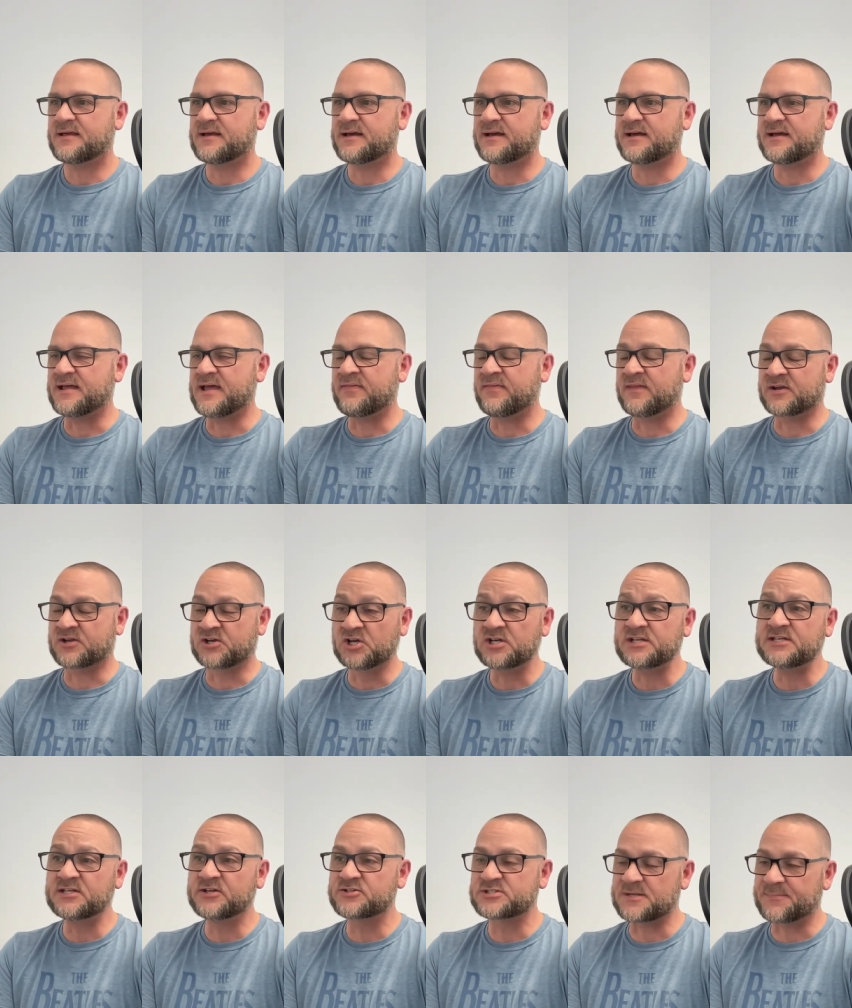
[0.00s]
uh, and the
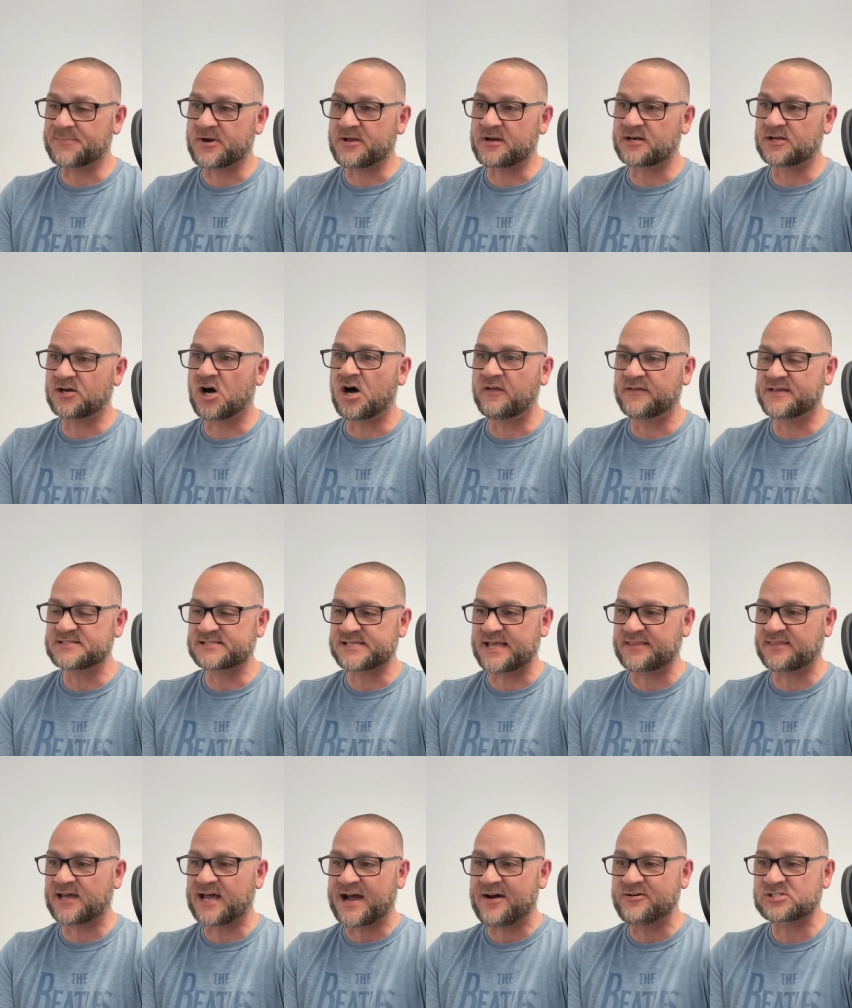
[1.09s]
good news about it all is
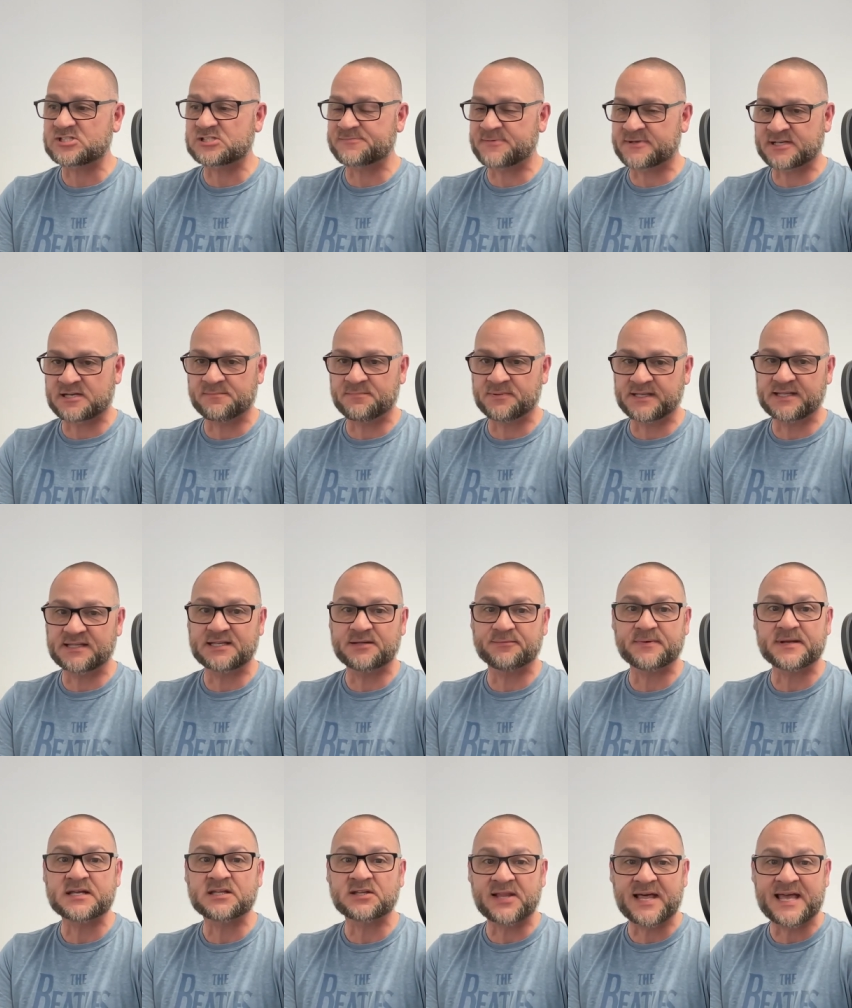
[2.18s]
that the house has been completely
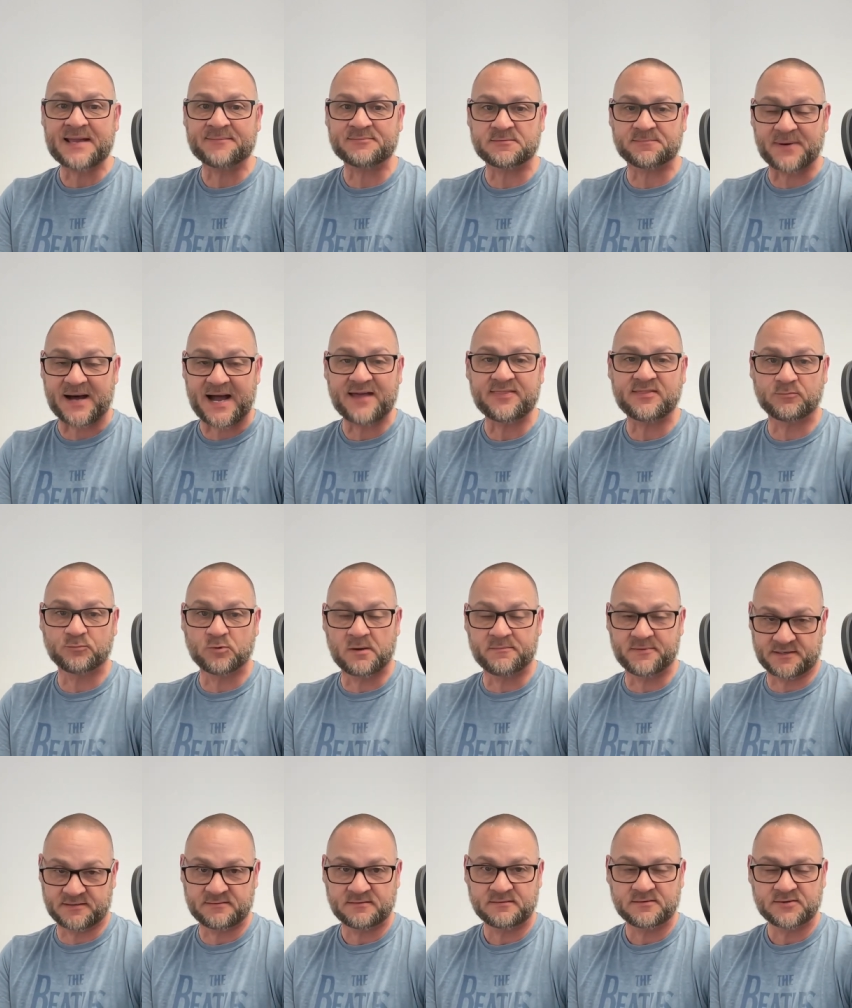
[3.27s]
reclaimed by the
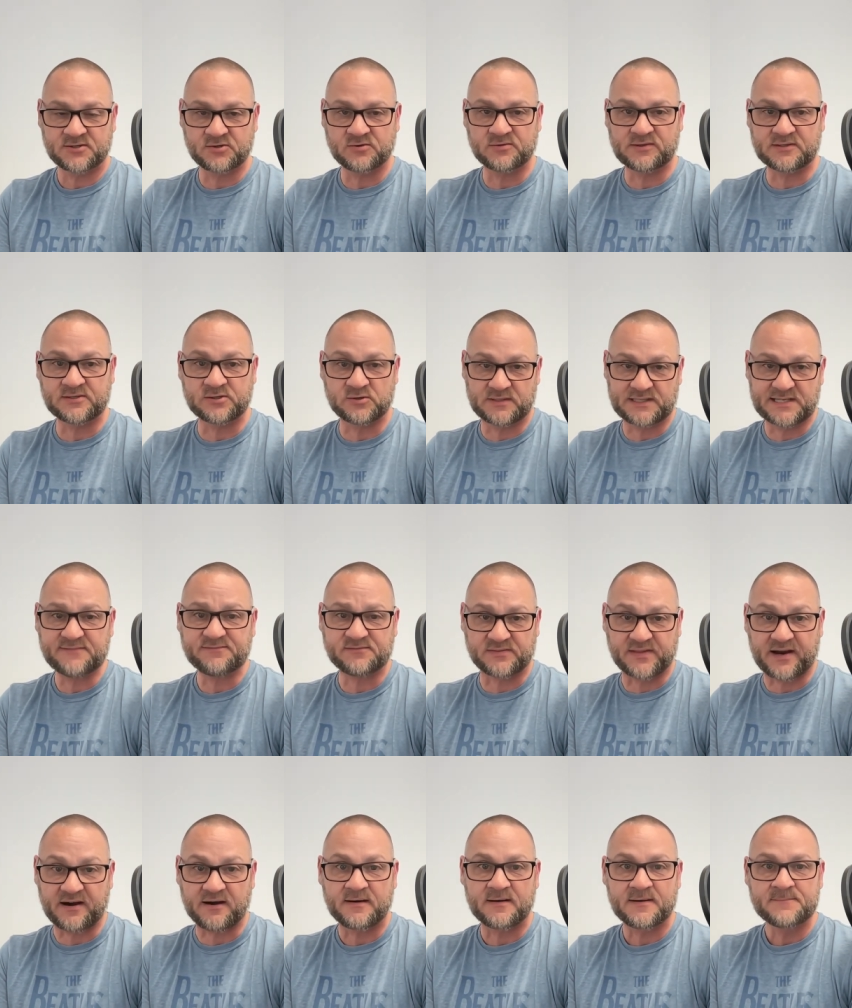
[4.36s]
woman who, who lived
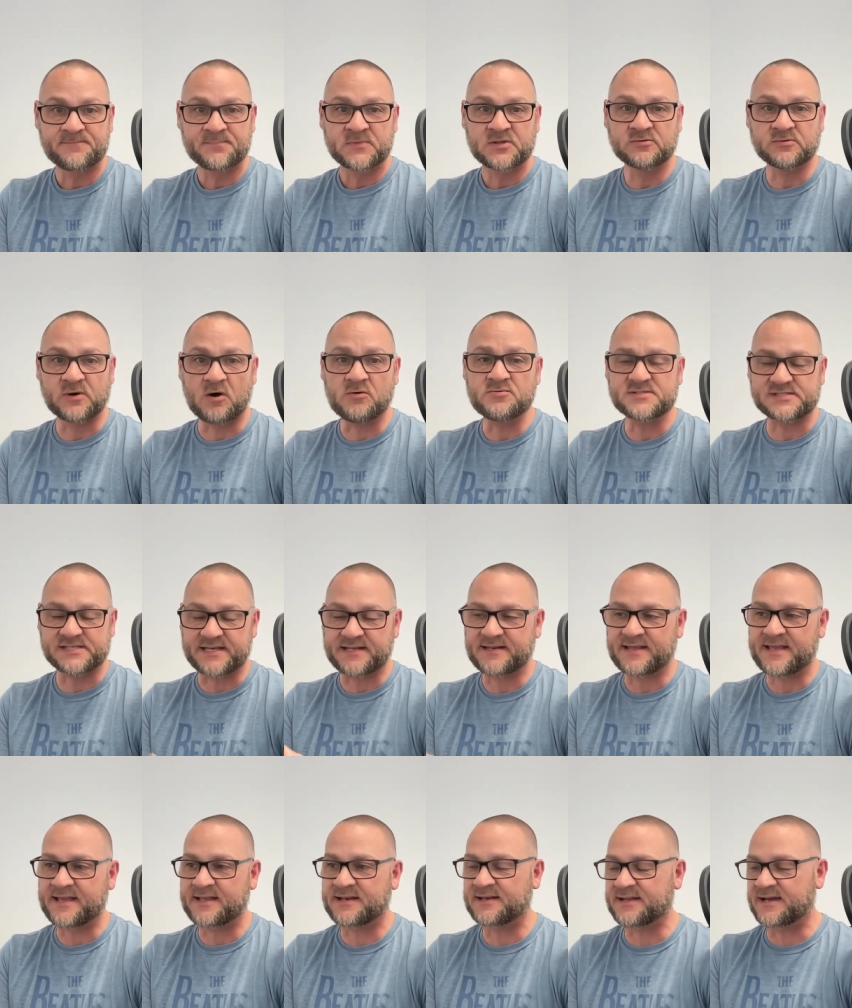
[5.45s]
there, who owns it.
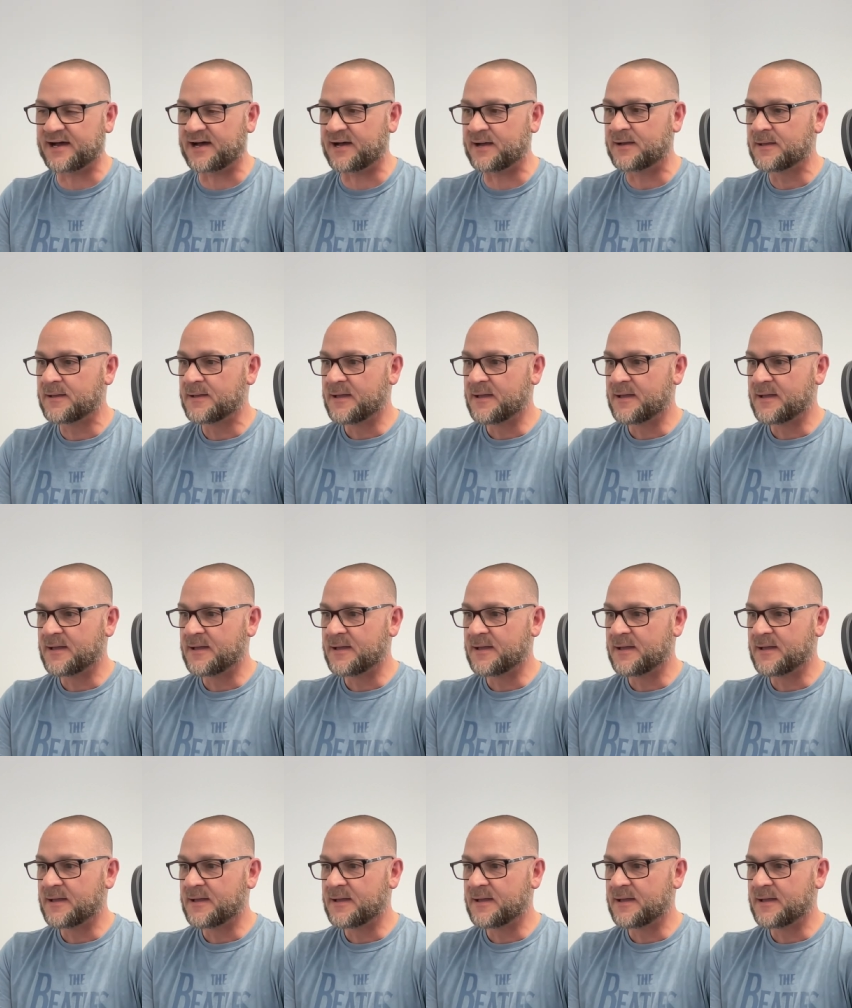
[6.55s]
And, uh,